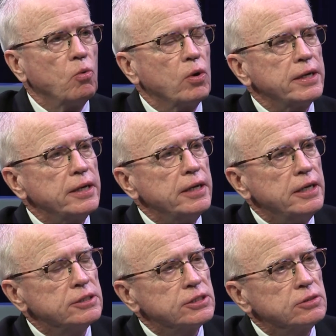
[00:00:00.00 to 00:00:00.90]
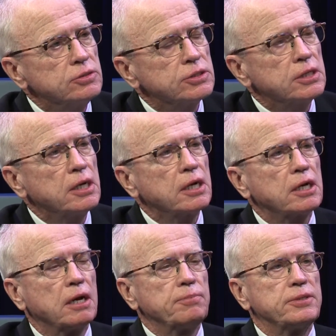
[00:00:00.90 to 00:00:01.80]
What issues
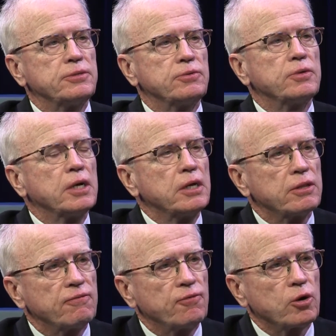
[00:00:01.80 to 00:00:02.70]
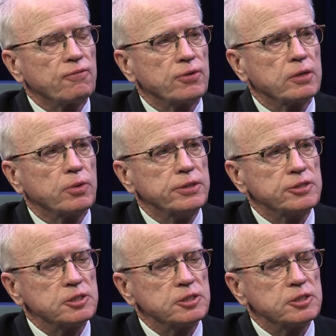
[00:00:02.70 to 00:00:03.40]
come to the forefront when you